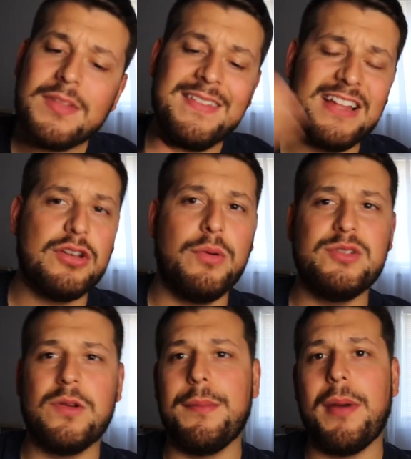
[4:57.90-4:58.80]
That's
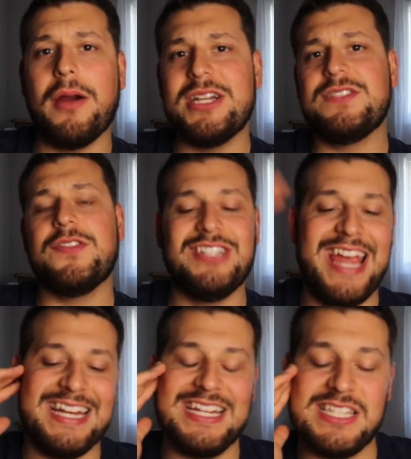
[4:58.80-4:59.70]
always where the bar is for
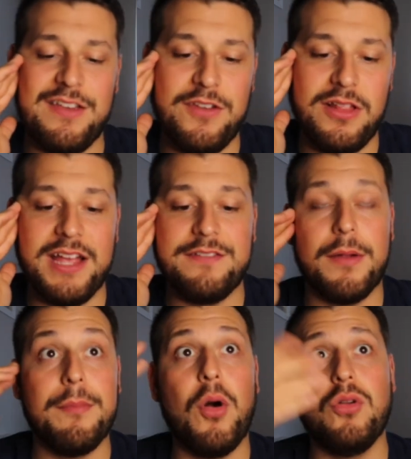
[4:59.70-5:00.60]
dankness, I feel like,
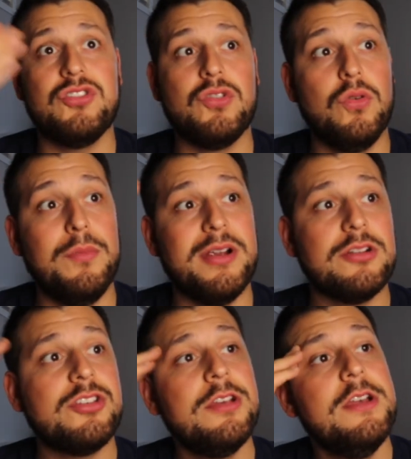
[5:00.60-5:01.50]
from old school
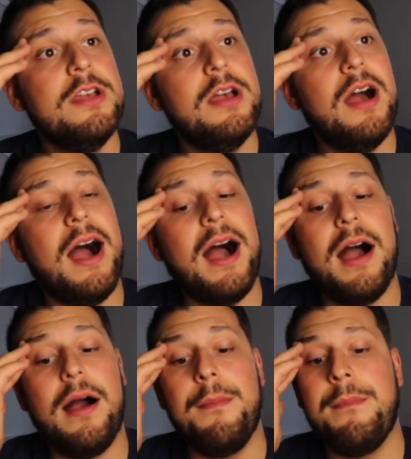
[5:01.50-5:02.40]
beers.
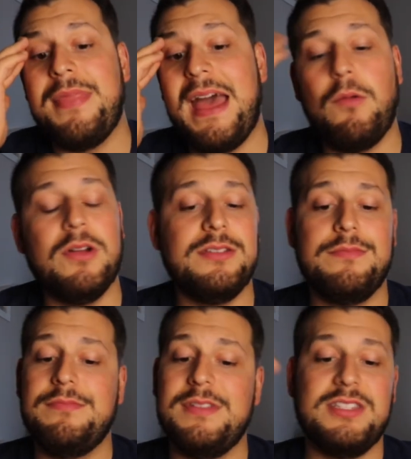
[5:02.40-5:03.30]
Um, that
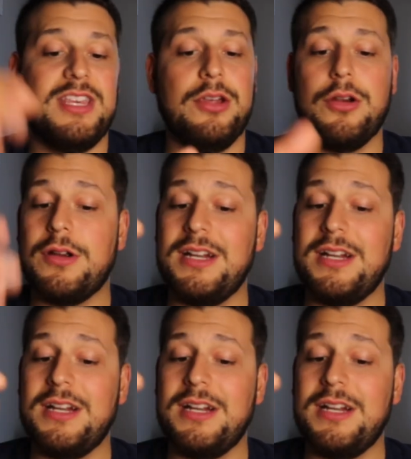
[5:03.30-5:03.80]
one is here, and